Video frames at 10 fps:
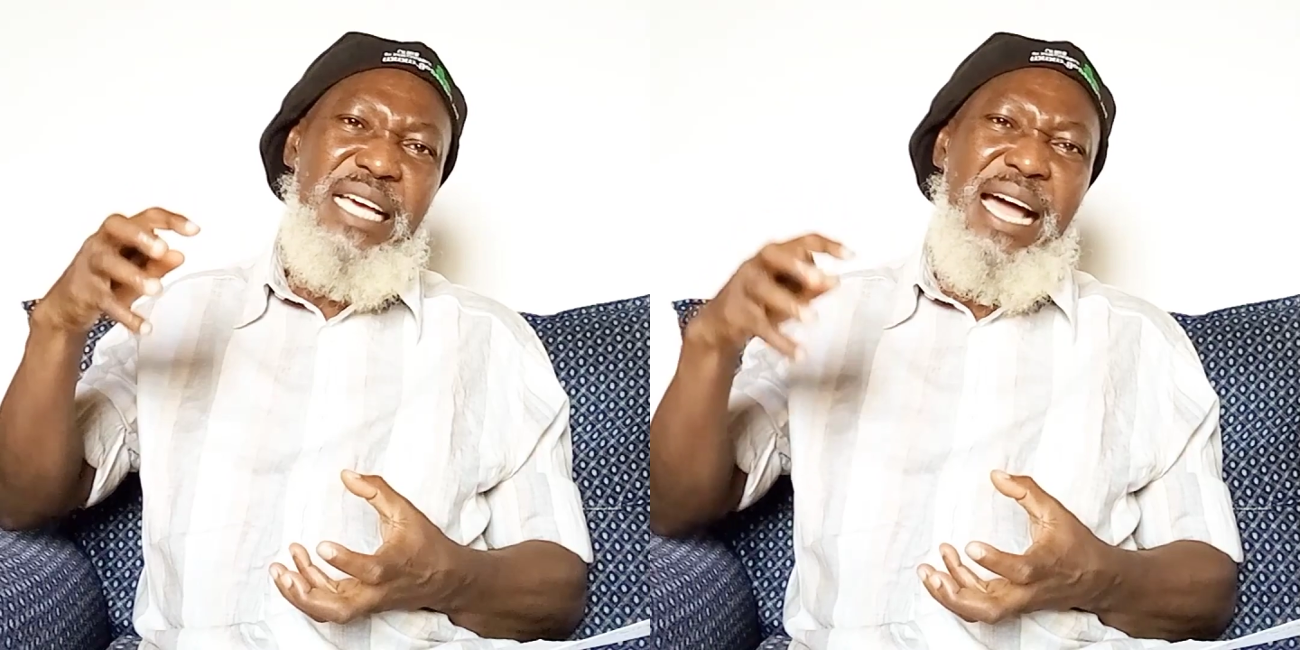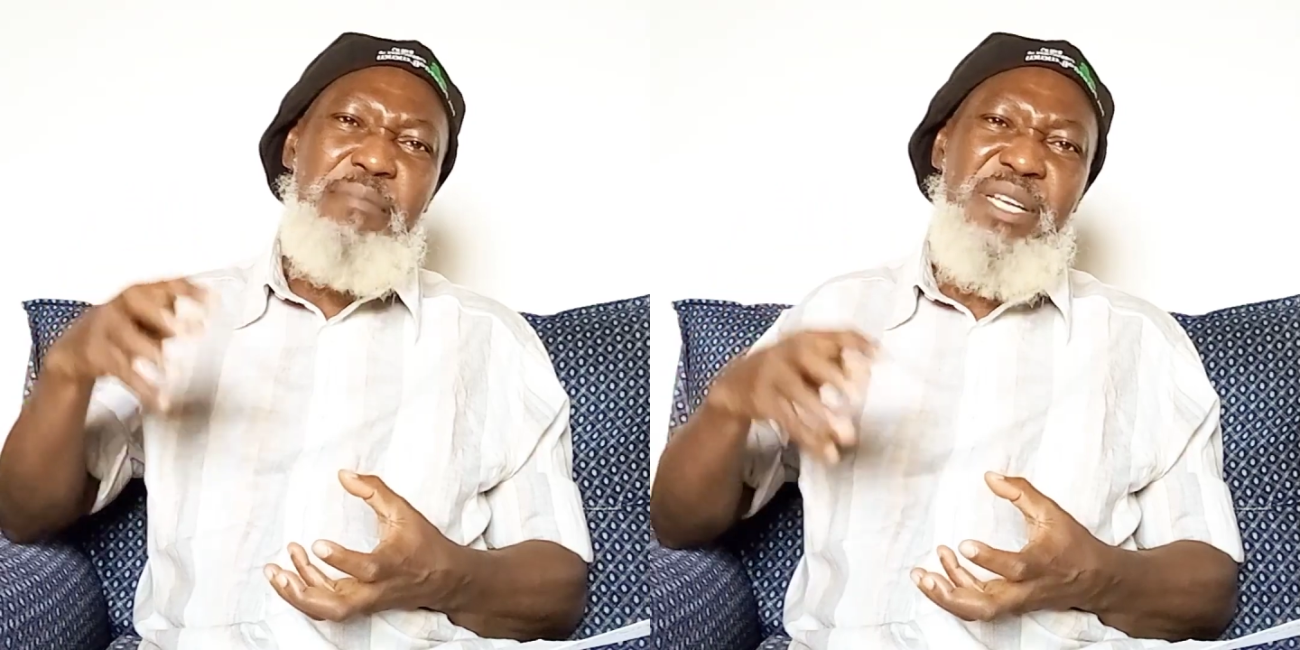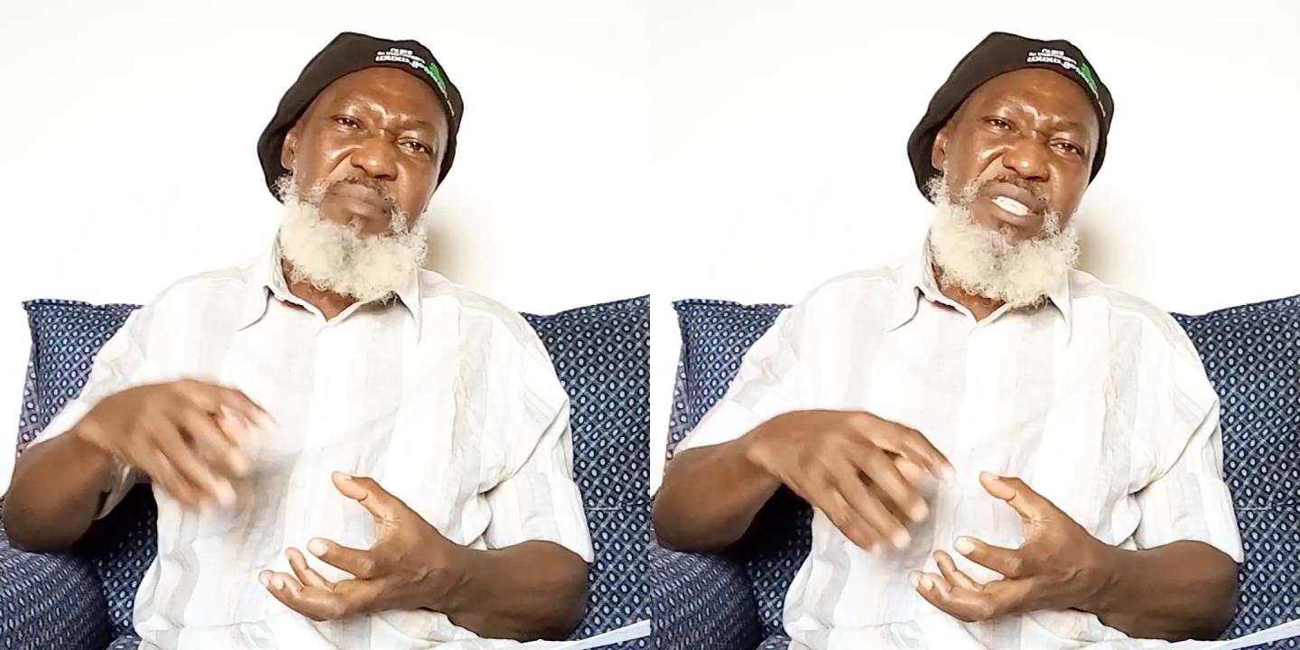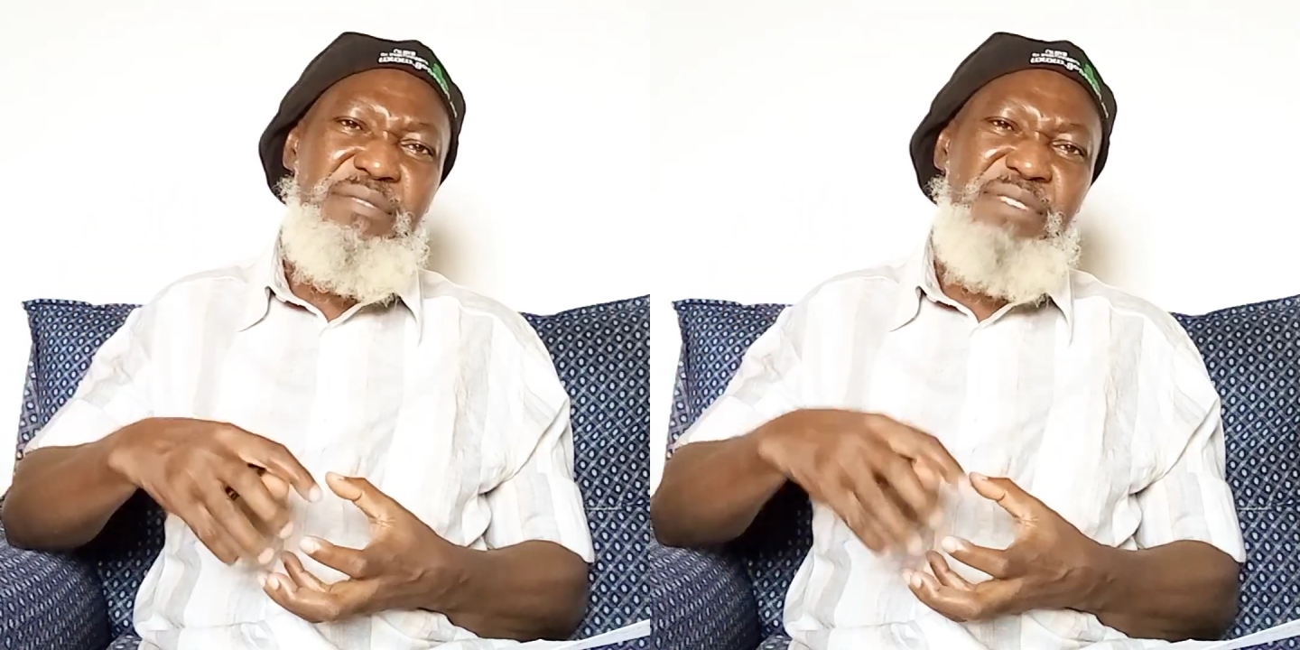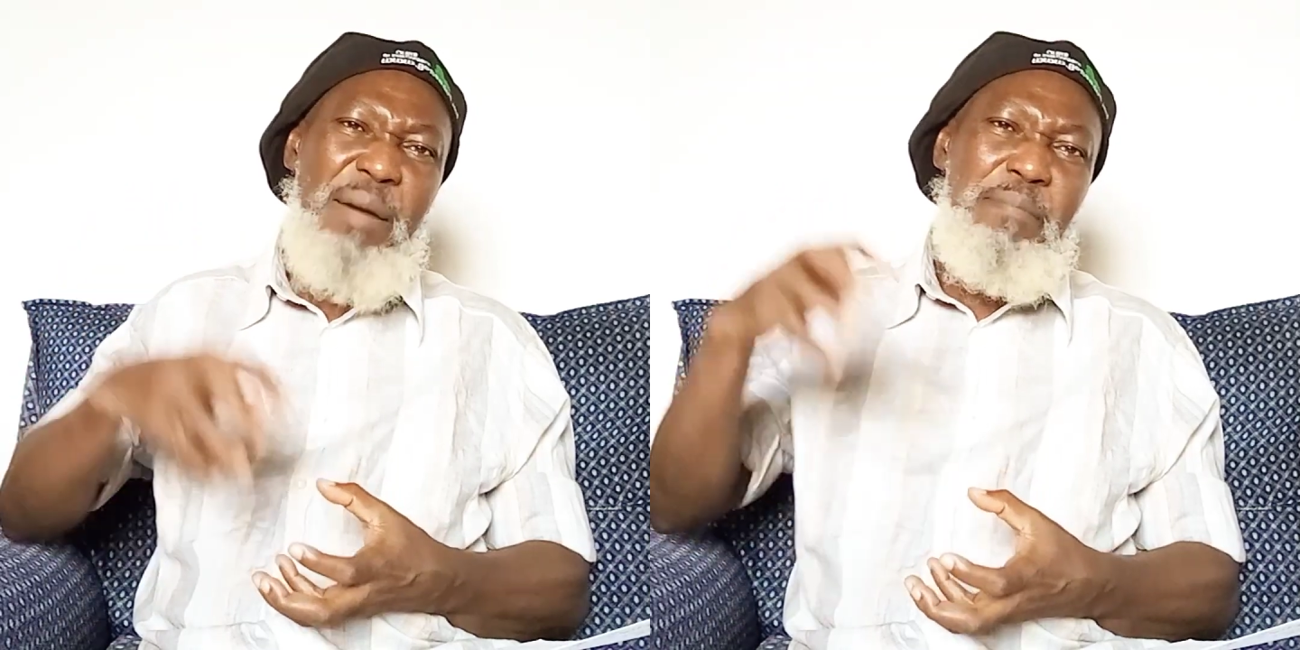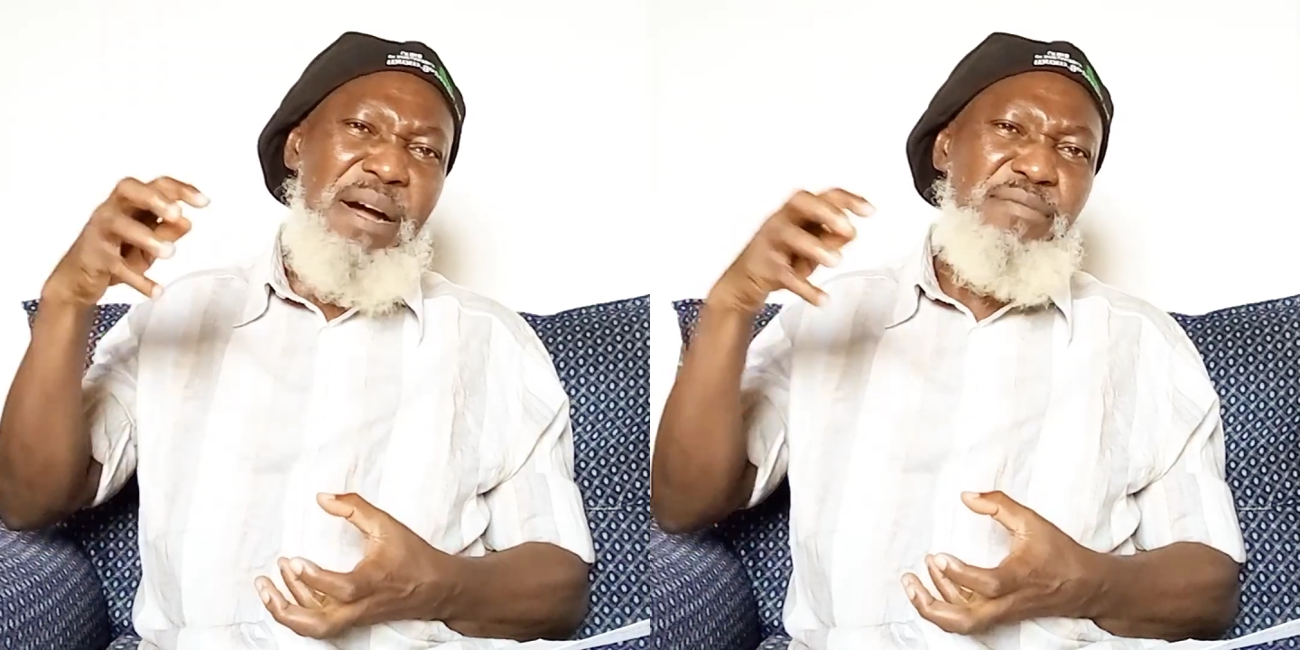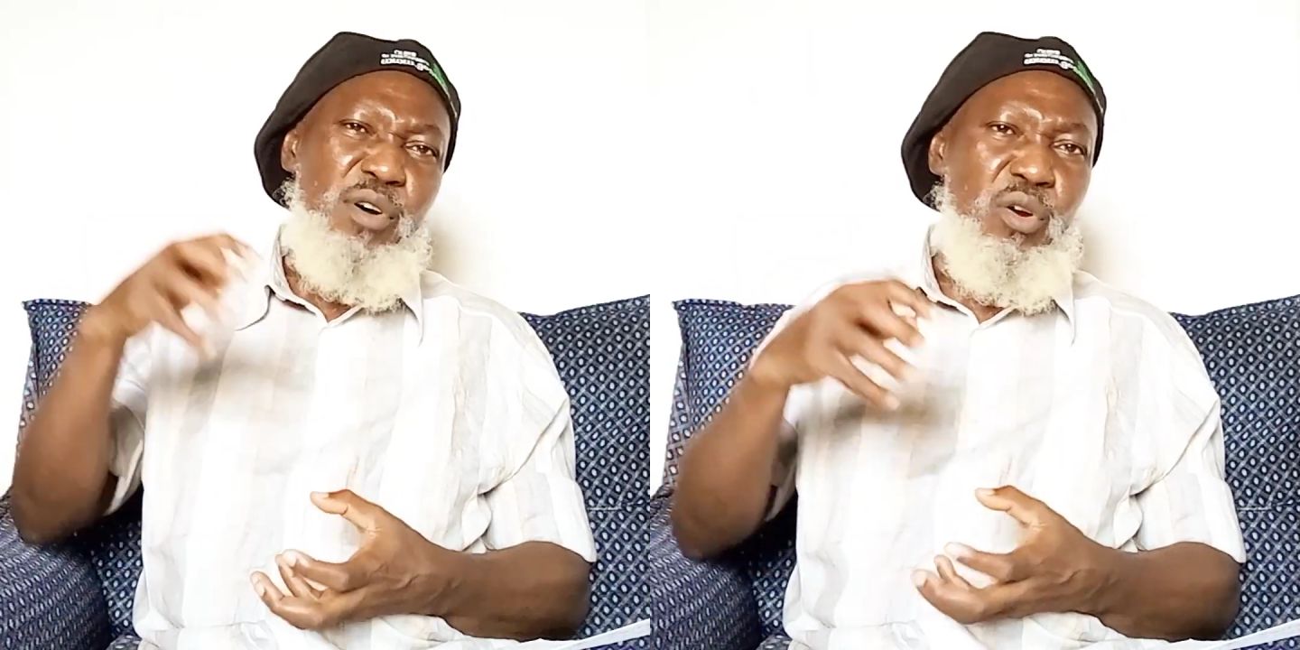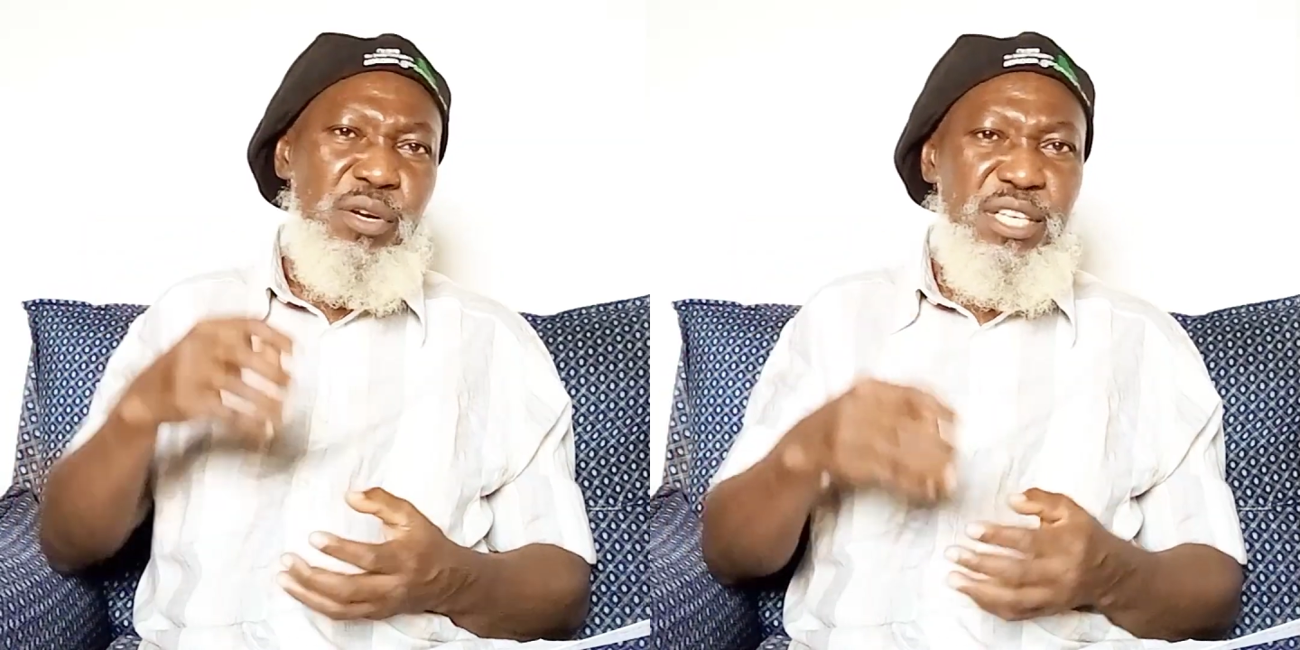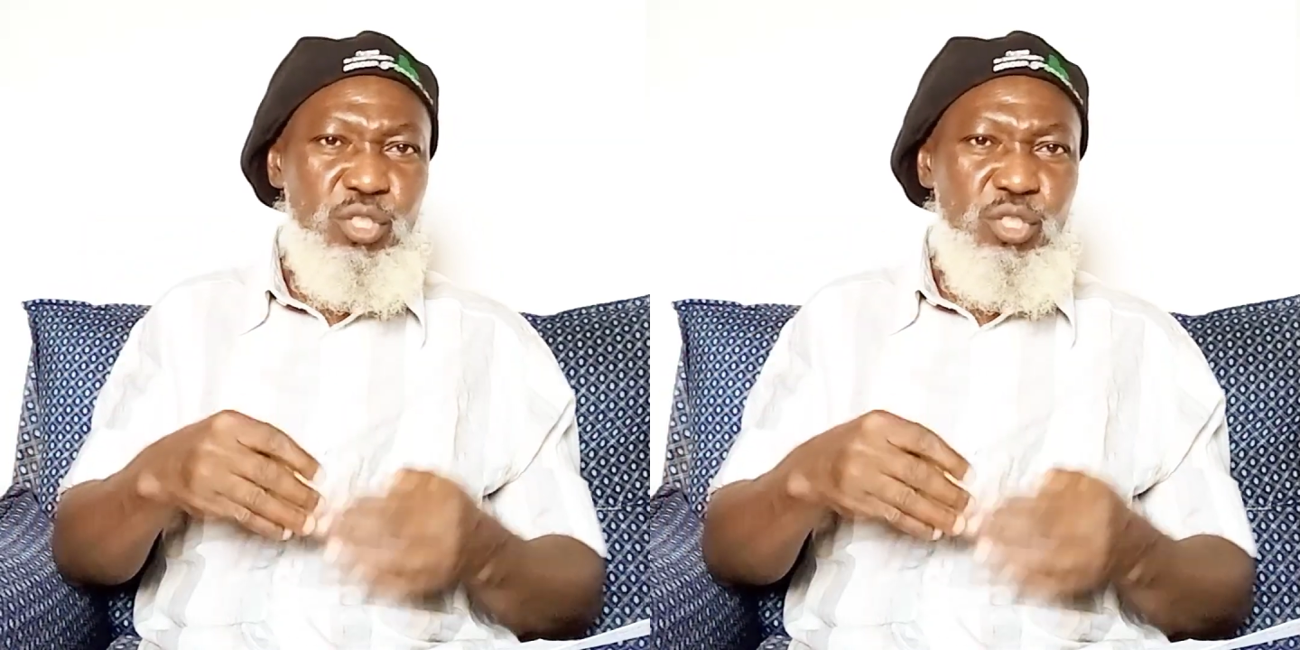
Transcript: arm themselves above all others,